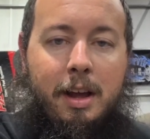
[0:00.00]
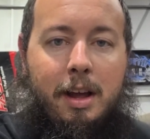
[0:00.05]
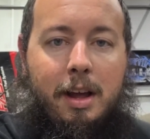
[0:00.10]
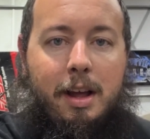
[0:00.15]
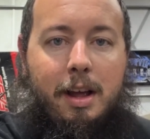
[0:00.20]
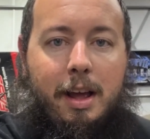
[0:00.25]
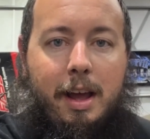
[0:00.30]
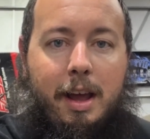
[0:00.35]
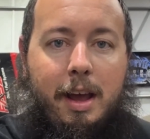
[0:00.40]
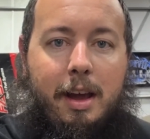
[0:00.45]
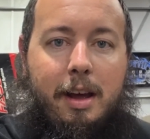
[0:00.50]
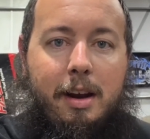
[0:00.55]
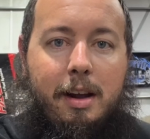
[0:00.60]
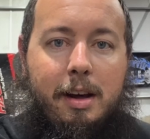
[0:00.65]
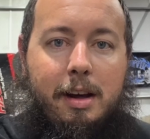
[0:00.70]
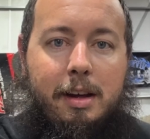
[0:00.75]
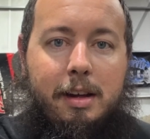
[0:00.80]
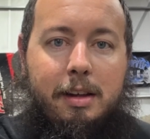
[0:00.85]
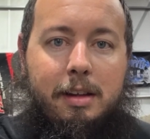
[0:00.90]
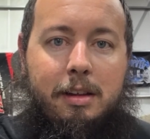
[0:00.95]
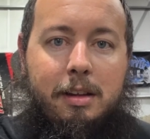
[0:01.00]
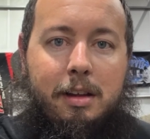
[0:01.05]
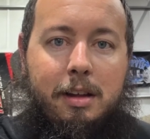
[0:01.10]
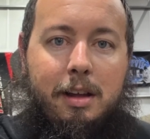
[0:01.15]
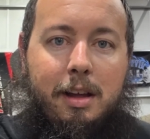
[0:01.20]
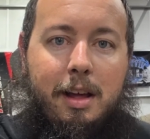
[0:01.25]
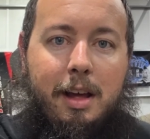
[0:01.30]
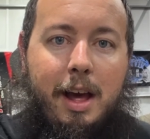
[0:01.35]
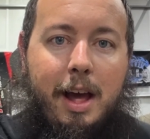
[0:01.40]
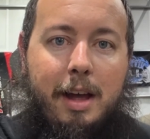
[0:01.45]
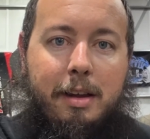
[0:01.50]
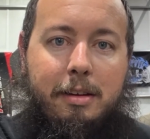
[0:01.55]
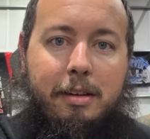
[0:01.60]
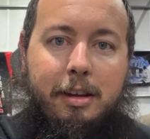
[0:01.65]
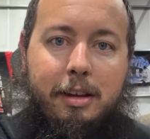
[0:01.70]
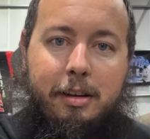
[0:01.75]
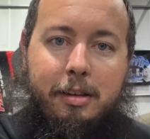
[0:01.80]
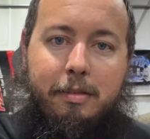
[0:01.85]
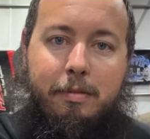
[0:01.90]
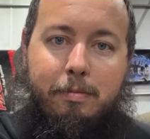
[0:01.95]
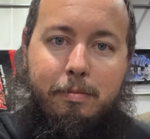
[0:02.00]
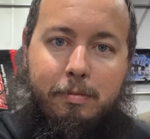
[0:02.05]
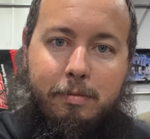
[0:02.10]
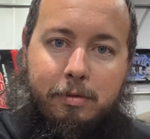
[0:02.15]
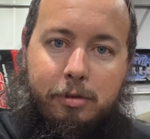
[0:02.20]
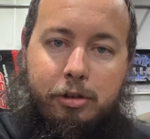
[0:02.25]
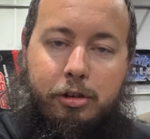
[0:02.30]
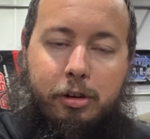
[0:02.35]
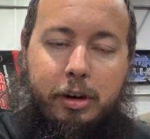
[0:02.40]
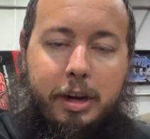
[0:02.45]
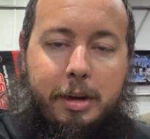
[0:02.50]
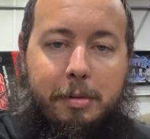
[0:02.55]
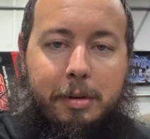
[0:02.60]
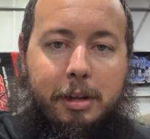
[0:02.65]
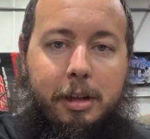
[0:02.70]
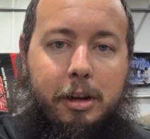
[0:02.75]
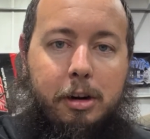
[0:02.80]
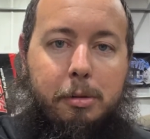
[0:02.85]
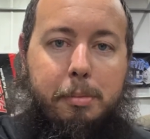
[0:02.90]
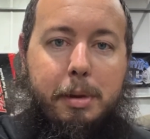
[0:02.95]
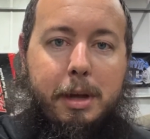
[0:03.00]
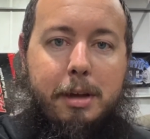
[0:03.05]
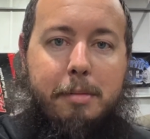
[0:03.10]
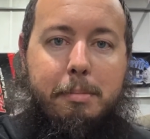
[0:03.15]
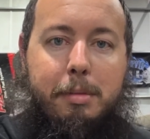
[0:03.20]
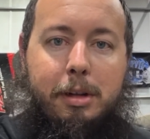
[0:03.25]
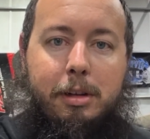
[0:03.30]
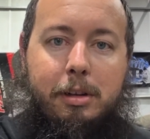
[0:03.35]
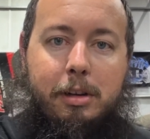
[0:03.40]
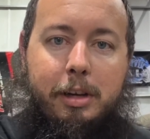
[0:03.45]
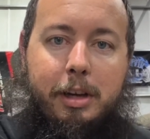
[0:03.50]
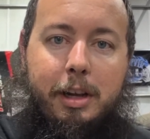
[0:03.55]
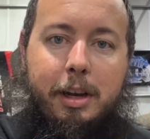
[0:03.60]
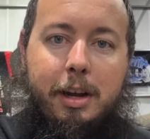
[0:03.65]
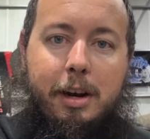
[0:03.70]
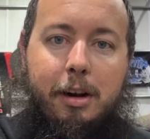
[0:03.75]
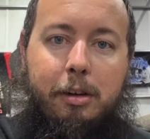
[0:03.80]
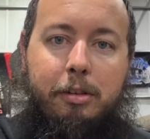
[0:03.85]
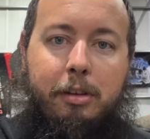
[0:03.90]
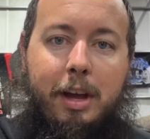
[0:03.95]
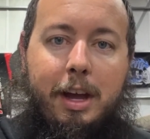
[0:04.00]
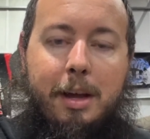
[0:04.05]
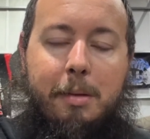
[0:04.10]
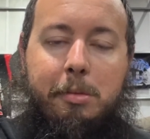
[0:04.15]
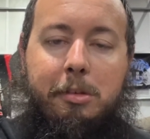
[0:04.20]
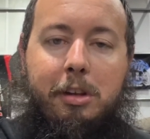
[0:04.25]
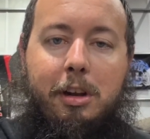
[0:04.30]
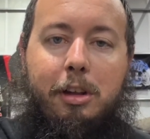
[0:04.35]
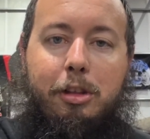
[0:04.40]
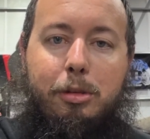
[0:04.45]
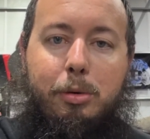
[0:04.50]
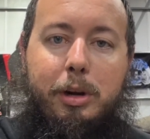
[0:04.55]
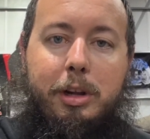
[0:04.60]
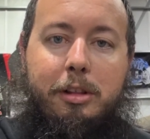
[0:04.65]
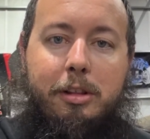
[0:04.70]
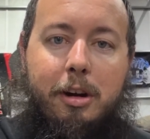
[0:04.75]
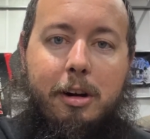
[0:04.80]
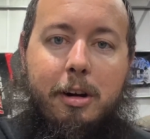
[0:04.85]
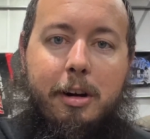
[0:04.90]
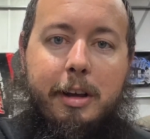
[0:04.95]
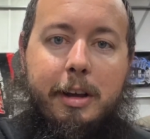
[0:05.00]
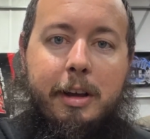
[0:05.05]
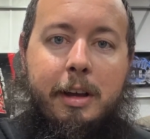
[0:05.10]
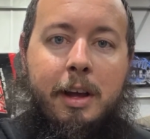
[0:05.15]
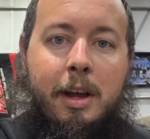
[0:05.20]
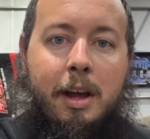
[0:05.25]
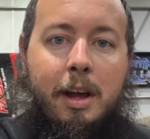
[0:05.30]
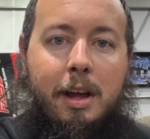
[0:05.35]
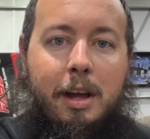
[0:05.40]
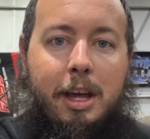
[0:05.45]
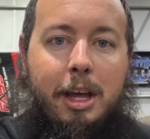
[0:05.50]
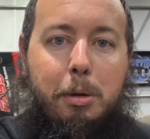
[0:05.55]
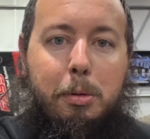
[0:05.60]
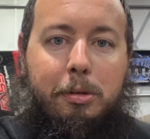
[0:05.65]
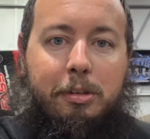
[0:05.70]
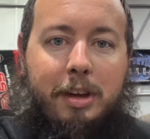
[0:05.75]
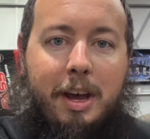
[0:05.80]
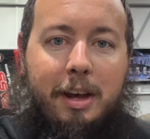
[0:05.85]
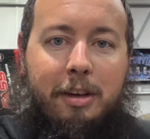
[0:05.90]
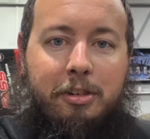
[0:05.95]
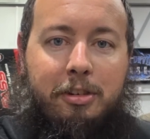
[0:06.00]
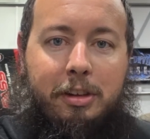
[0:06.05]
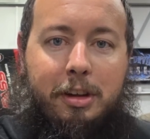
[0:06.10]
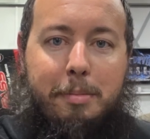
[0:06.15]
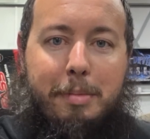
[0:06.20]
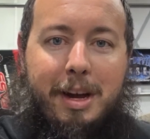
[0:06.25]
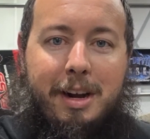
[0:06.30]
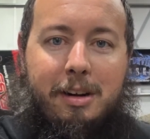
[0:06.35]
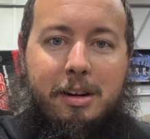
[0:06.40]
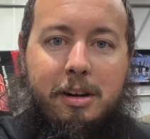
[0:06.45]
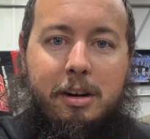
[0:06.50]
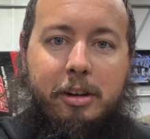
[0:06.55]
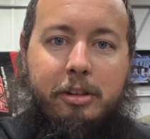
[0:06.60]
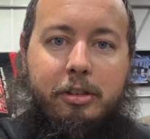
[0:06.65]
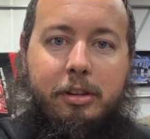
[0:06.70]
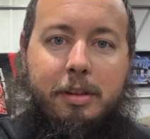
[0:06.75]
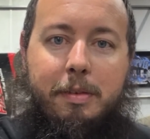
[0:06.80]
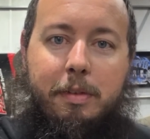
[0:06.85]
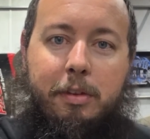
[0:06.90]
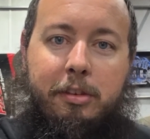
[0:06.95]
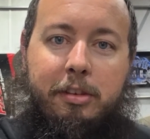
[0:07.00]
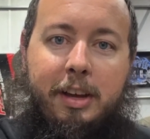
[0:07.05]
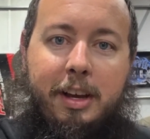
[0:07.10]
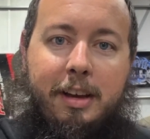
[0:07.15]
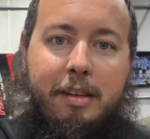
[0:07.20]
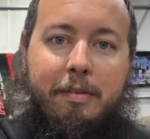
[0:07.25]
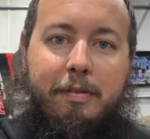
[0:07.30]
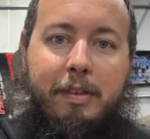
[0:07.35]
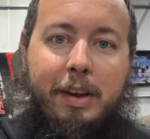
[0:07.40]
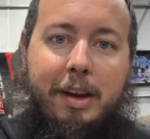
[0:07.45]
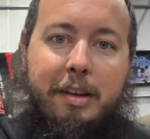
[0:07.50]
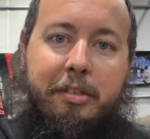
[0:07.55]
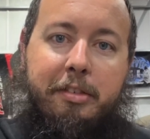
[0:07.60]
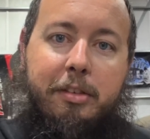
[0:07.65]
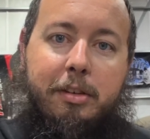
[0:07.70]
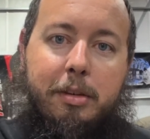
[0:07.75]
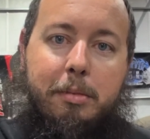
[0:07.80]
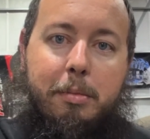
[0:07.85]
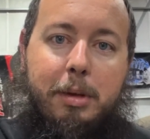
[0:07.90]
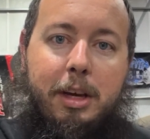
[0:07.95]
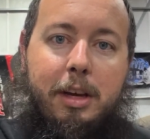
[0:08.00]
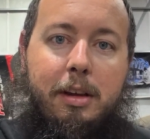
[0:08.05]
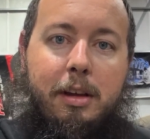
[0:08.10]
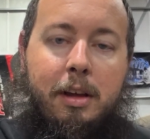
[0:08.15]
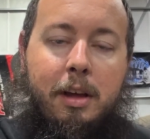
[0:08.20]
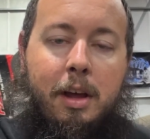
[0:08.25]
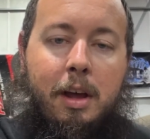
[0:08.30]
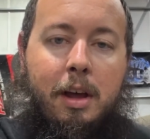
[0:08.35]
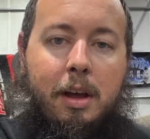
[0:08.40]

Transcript: And I did tree him a little bit, but looking at our times at the 330, he was actually about 100th of a second faster than me.